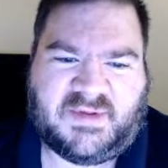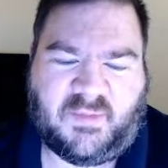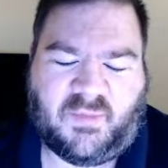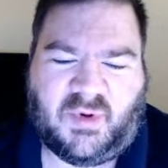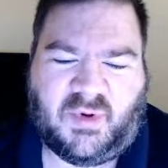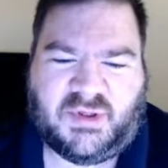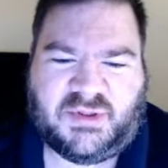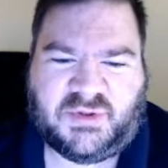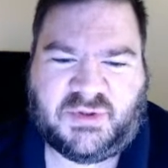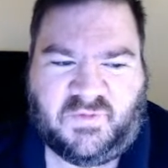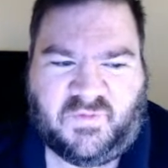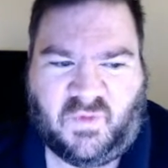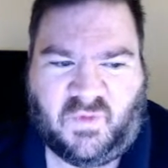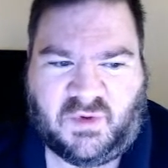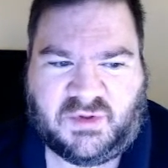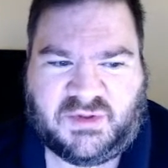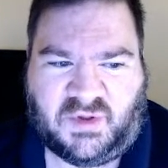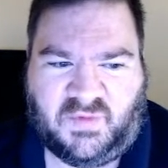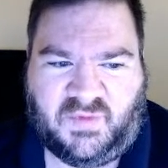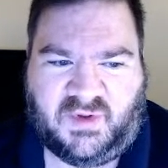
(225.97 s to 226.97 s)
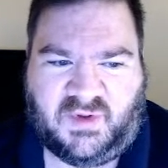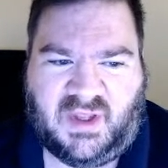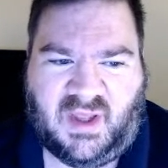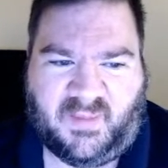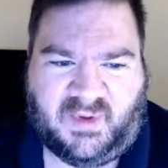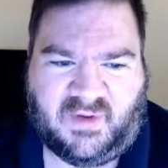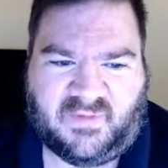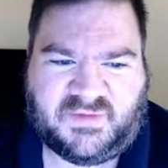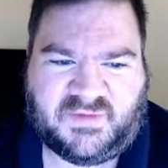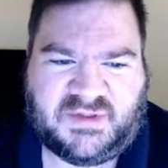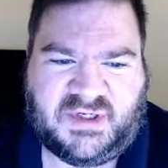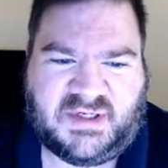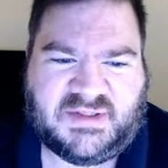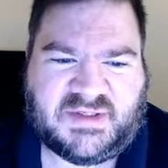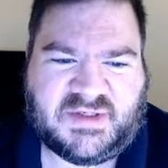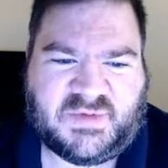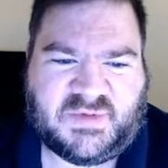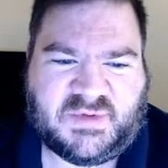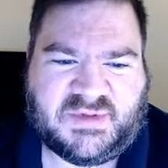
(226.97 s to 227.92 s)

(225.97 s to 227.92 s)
a preacher who foretold the coming of Jesus,